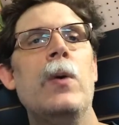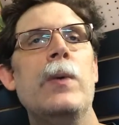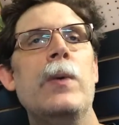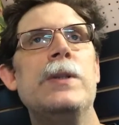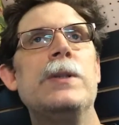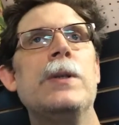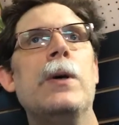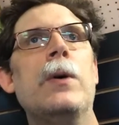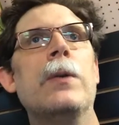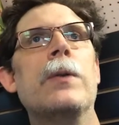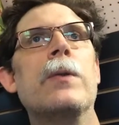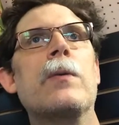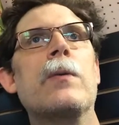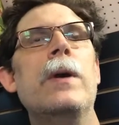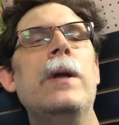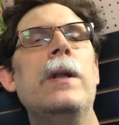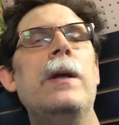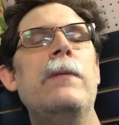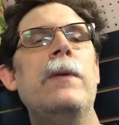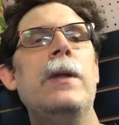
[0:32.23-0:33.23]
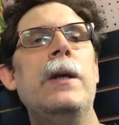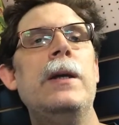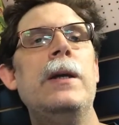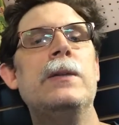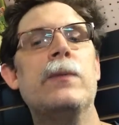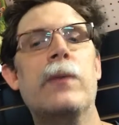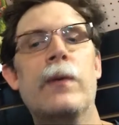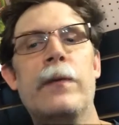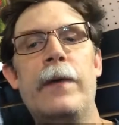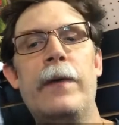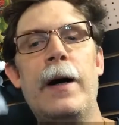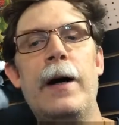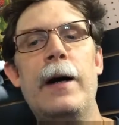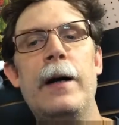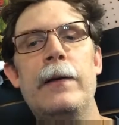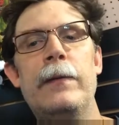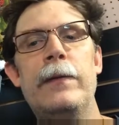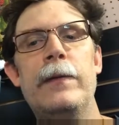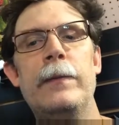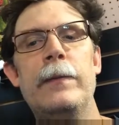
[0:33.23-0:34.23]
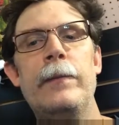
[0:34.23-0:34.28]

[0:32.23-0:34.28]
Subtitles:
We sold 3 DVDs for $5.